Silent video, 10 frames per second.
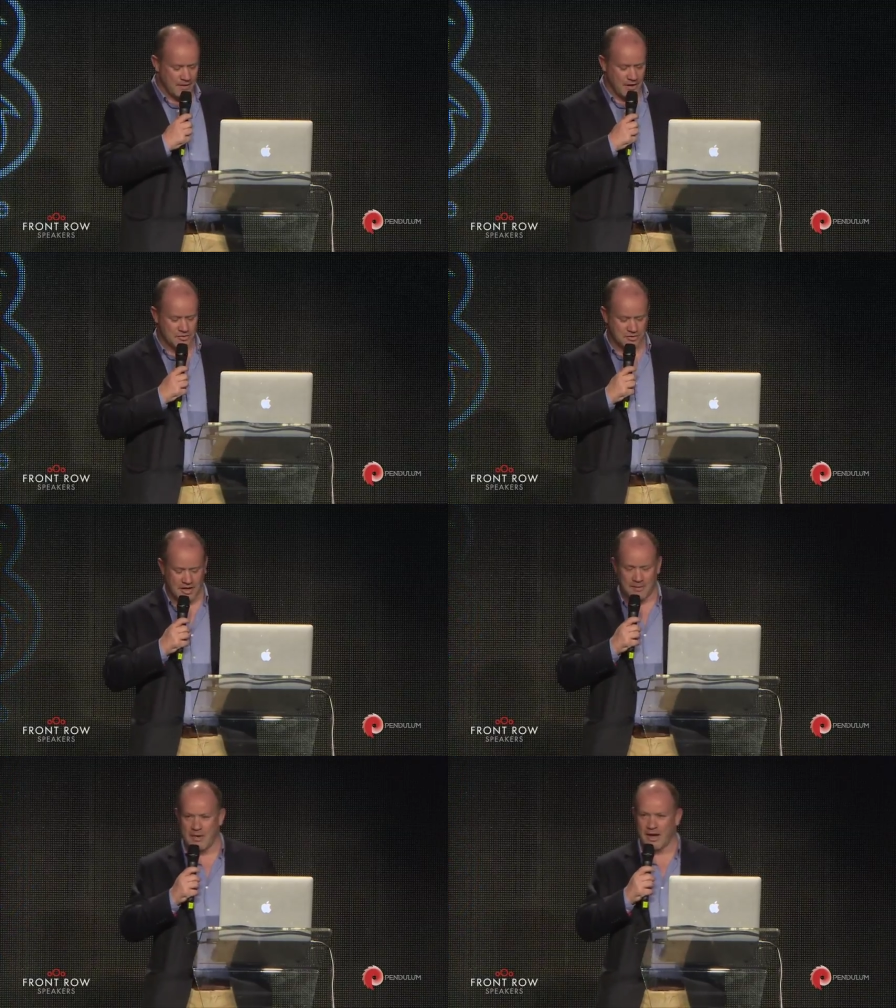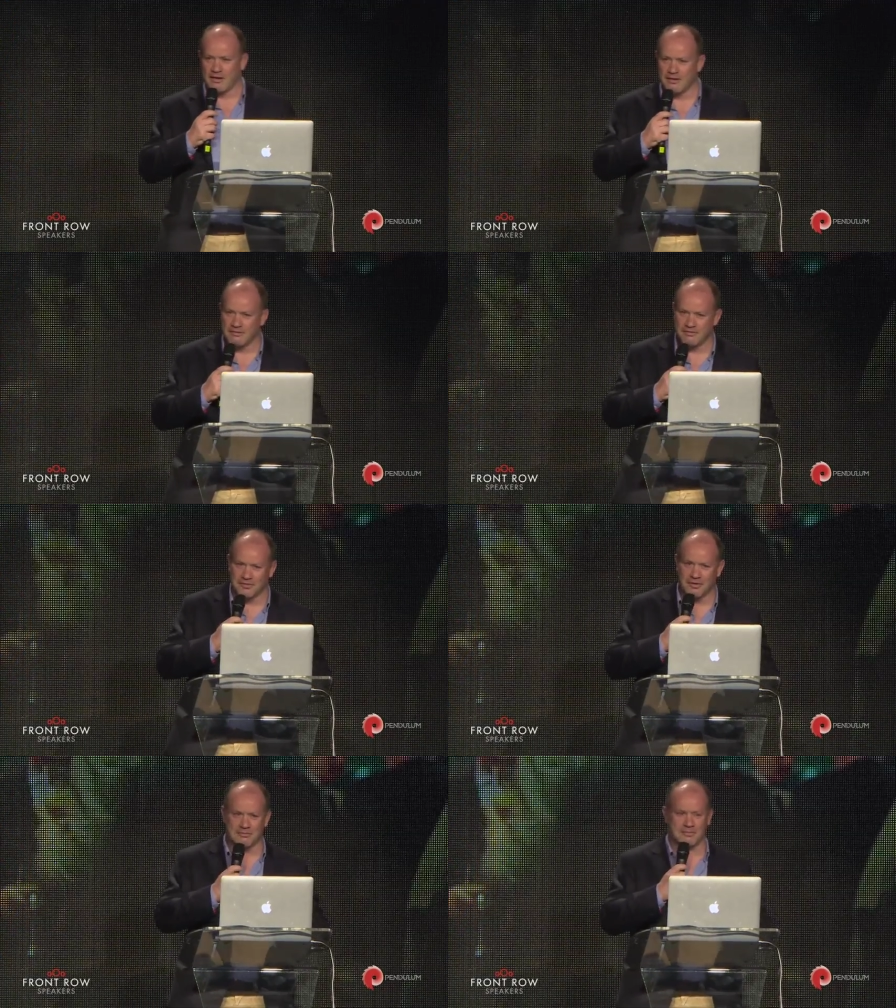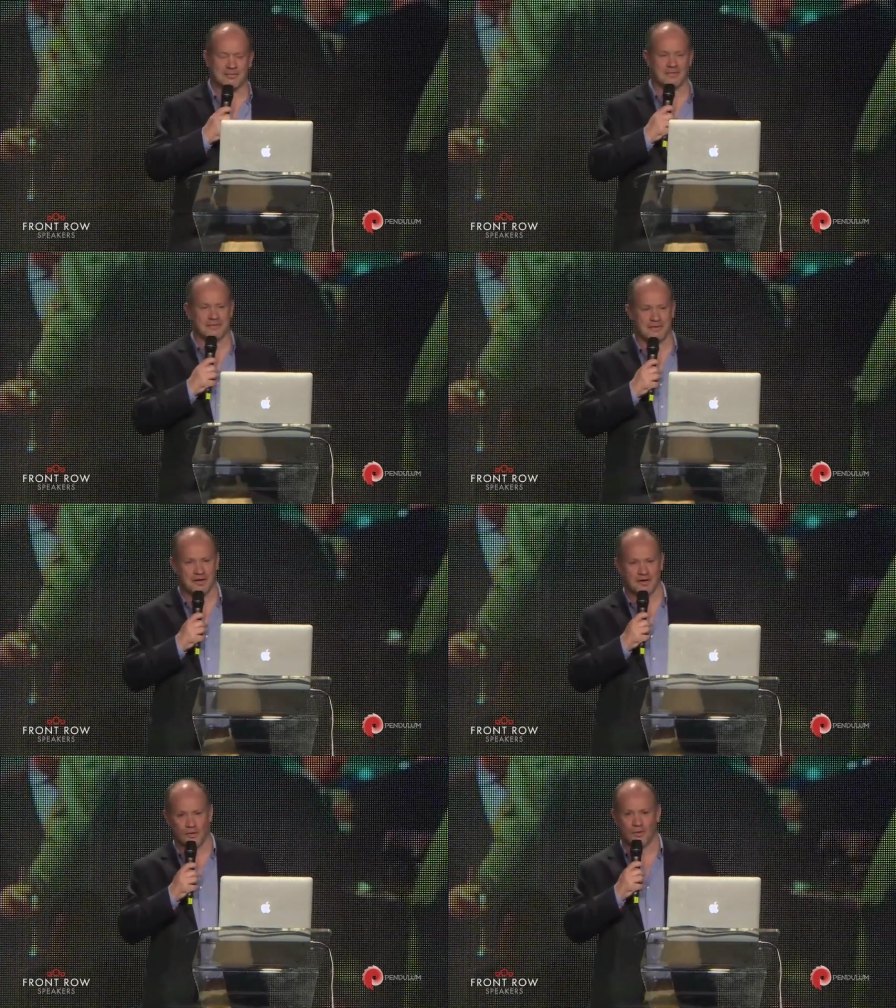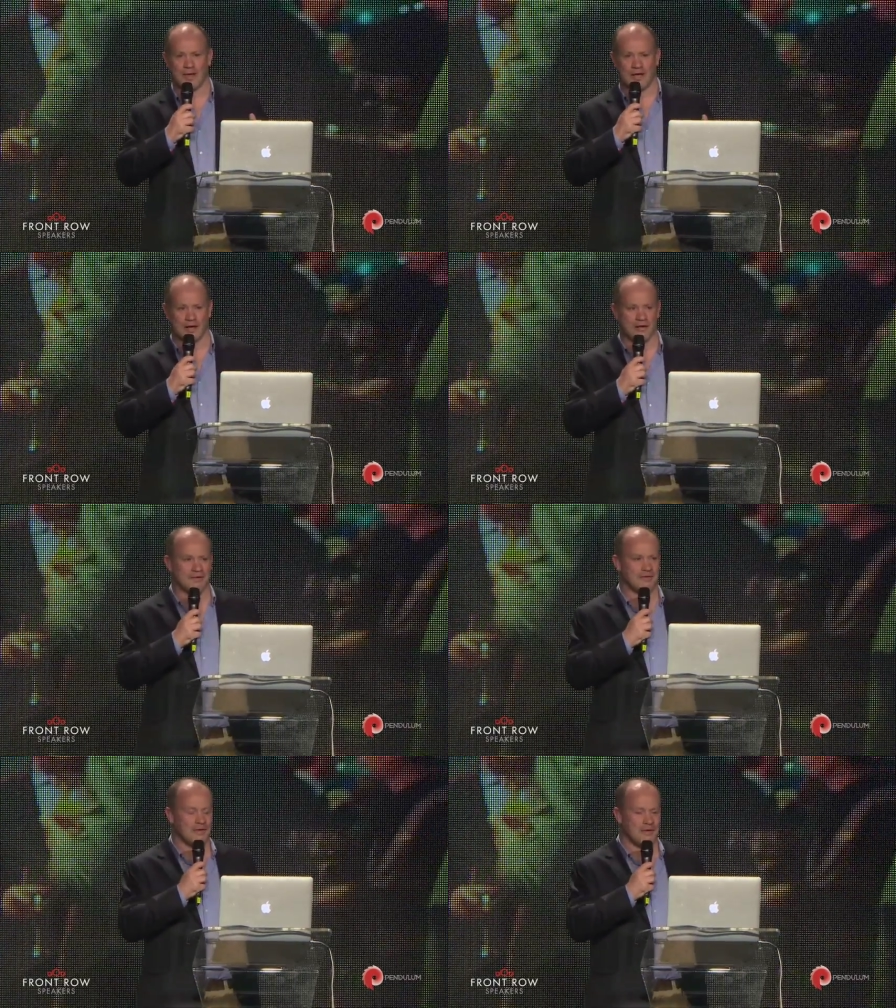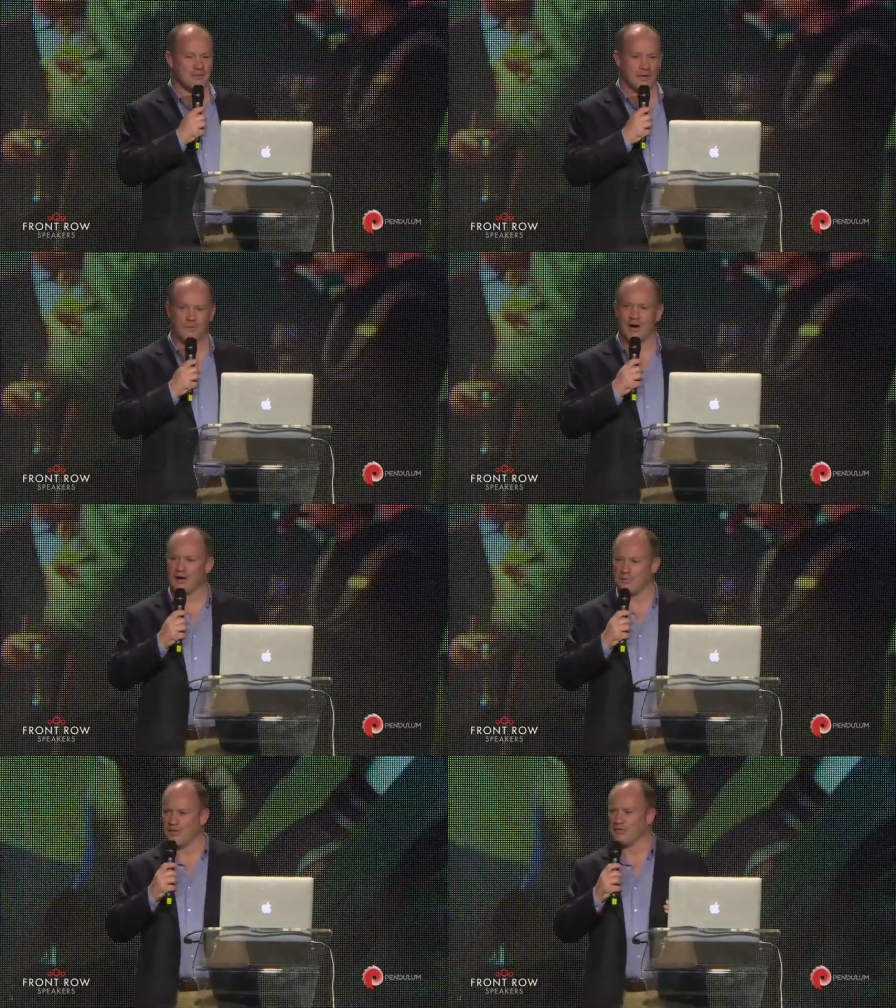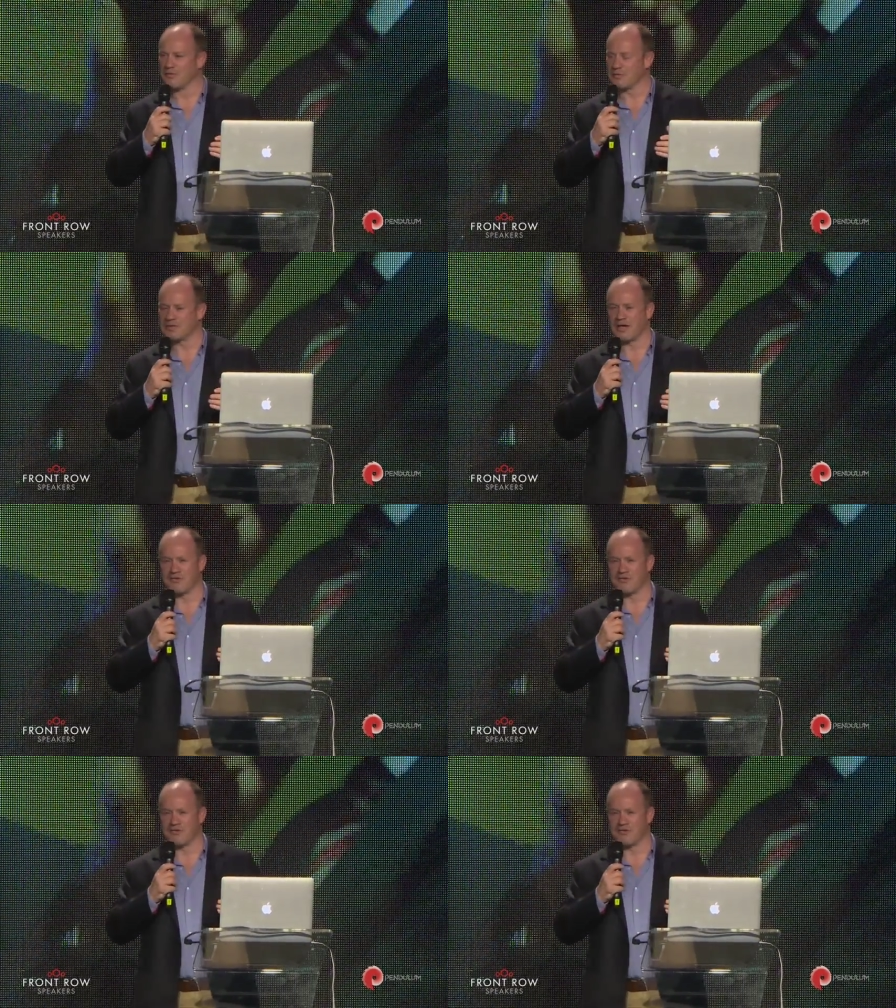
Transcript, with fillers: I just came back from Omaha, where Warren Buffett was